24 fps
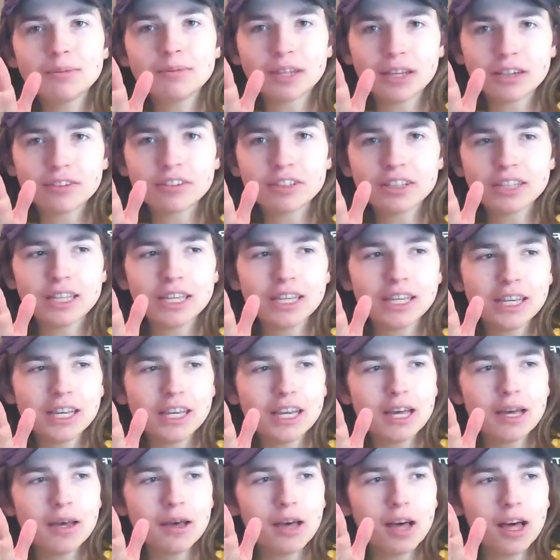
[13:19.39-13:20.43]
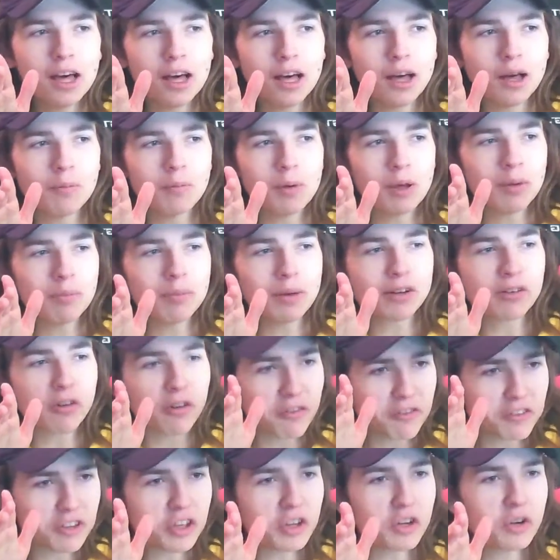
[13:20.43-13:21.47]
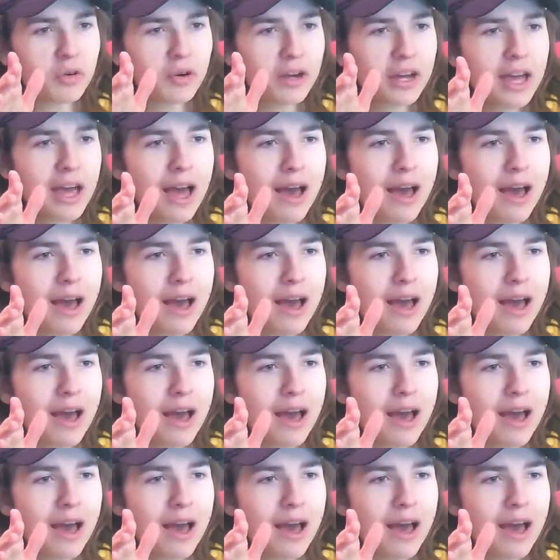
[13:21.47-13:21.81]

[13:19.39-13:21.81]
not really my review.